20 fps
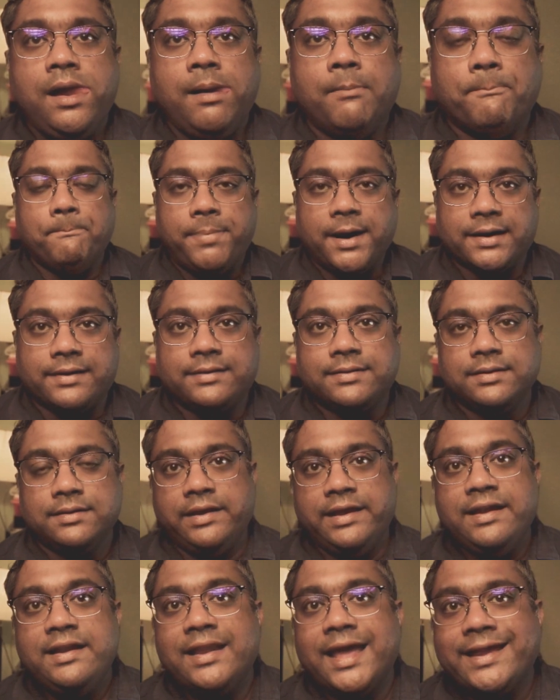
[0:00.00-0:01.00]
But
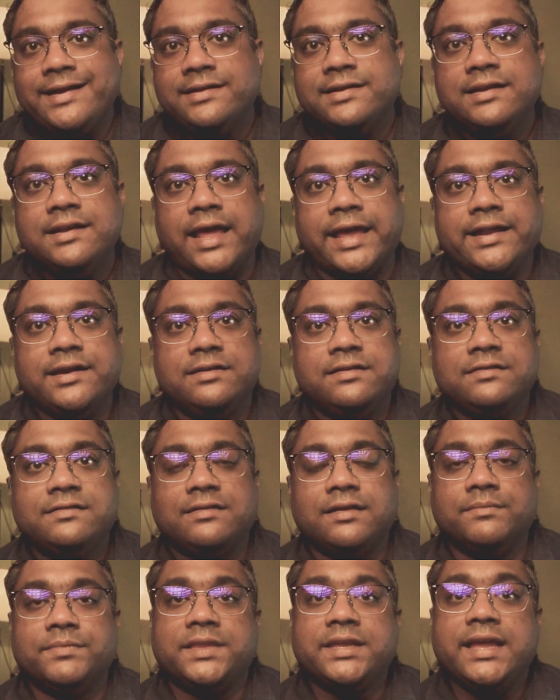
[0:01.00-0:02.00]
in 1990s,
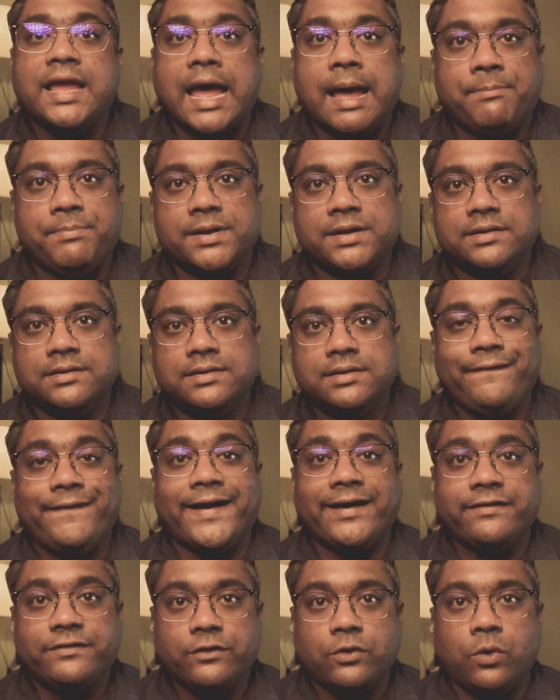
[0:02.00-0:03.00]
something happened, and
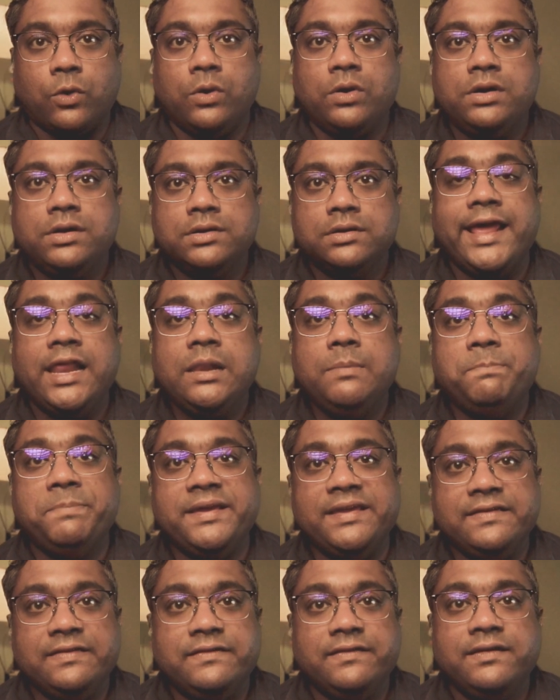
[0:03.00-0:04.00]
that is called
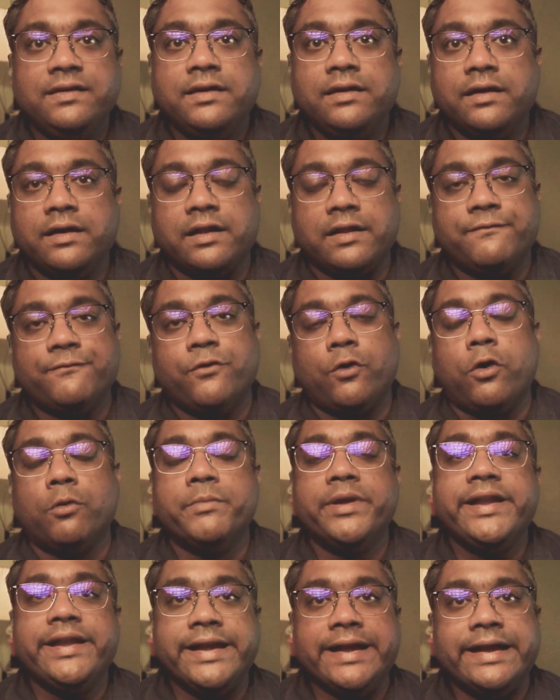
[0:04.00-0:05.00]
LPG
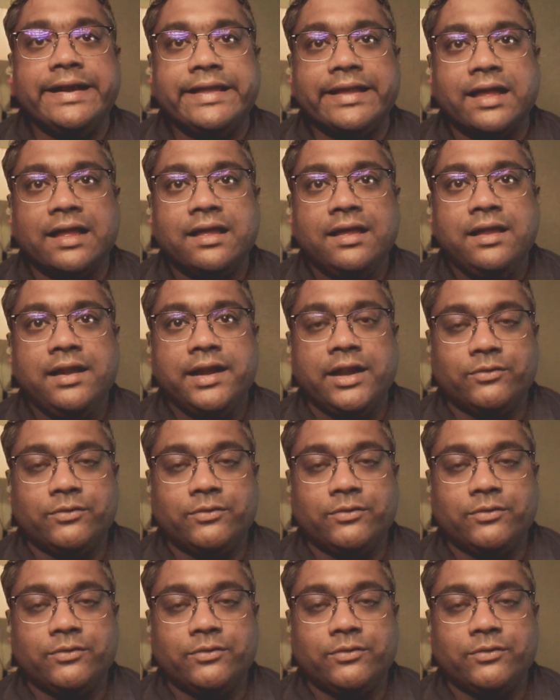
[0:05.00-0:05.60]
reform in India.